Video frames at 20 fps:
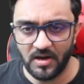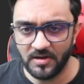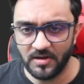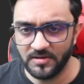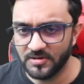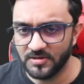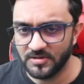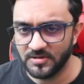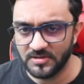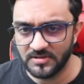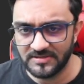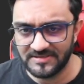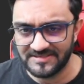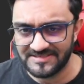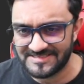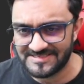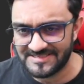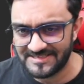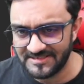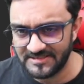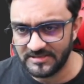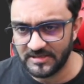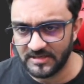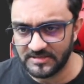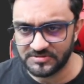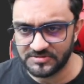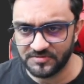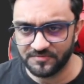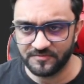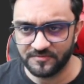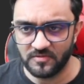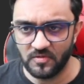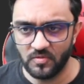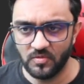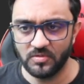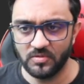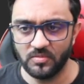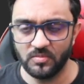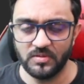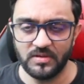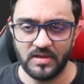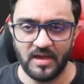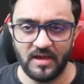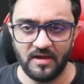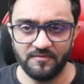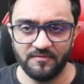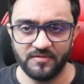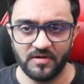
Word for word: under 30 lines of code, we have